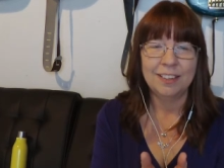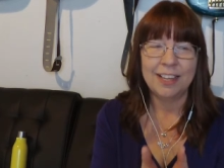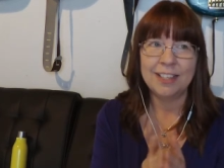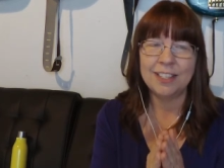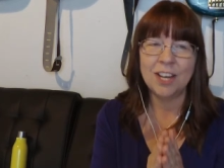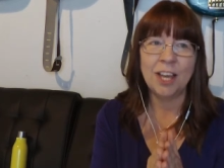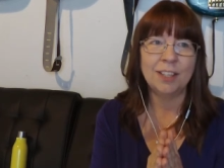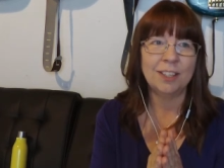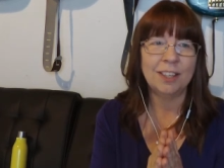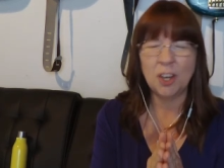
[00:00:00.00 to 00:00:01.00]
It's
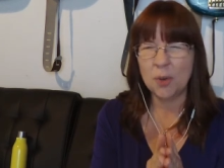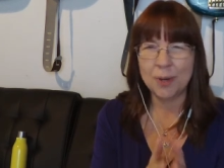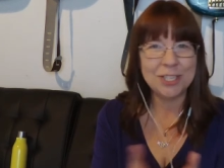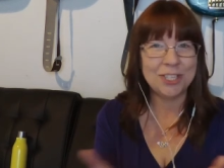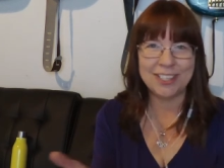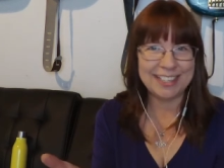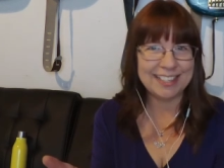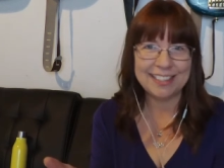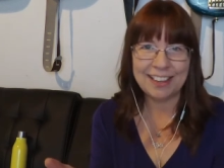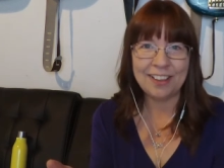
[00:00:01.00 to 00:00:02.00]
not the question
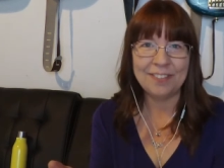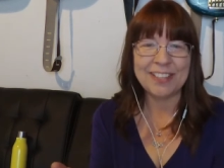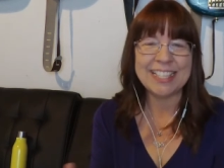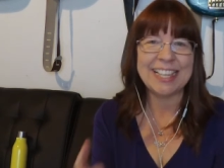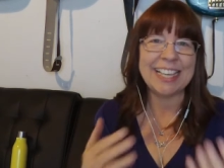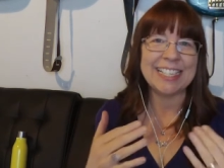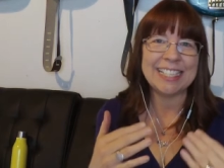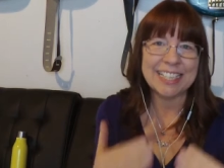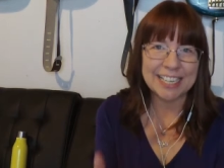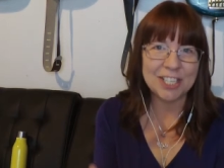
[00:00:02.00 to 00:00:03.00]
itself, it's the
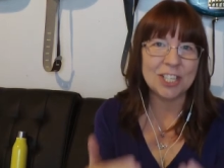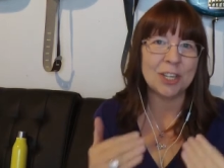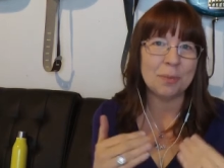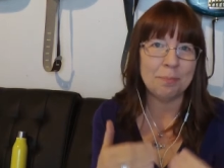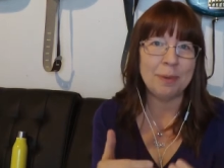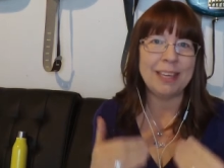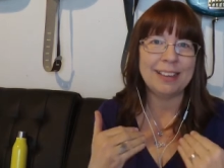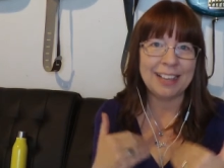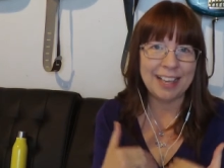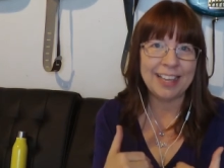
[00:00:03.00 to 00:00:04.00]
intention
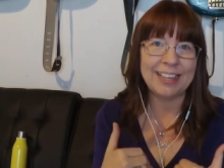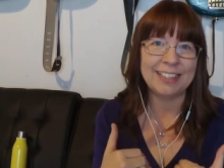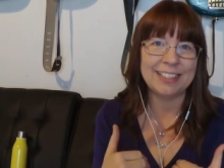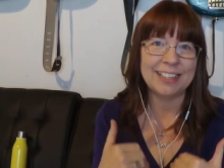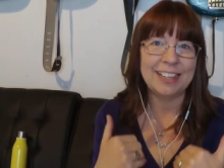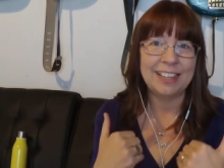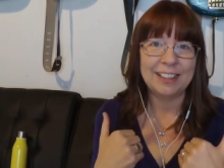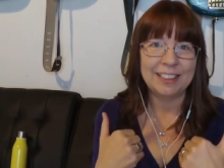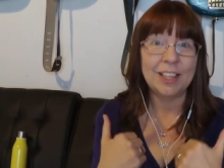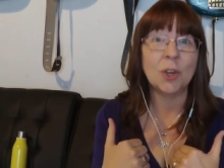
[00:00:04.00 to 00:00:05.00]
behind
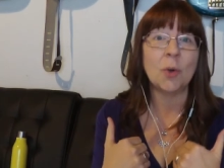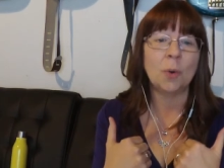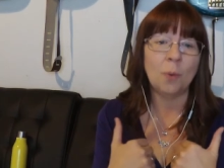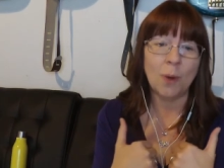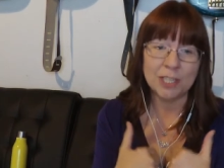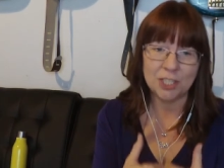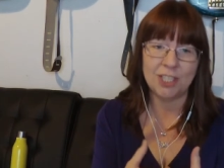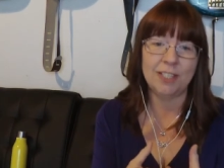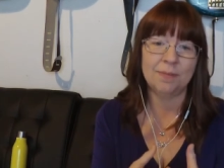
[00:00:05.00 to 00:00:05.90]
the question.